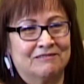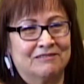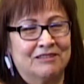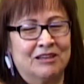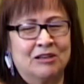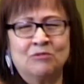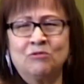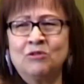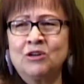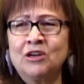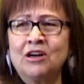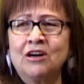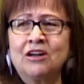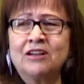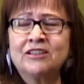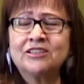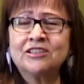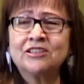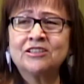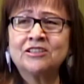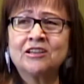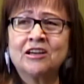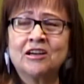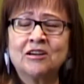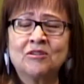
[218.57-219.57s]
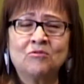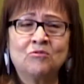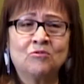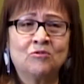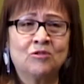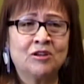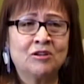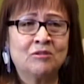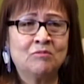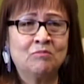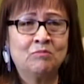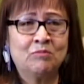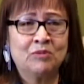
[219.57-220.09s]
and we all just had
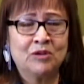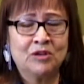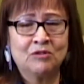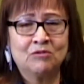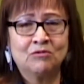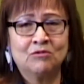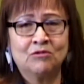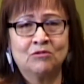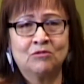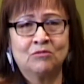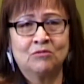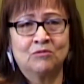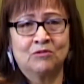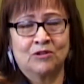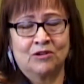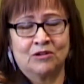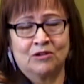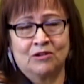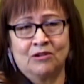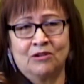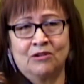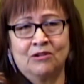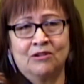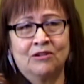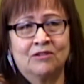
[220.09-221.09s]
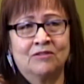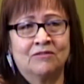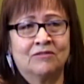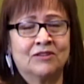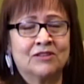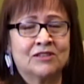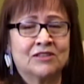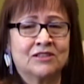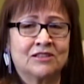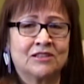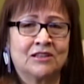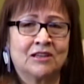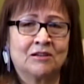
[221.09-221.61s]
one big room where all of
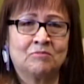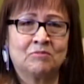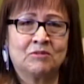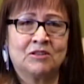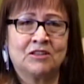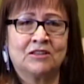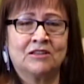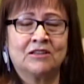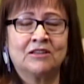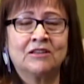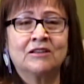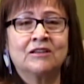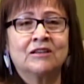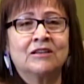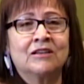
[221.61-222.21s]
us slept in,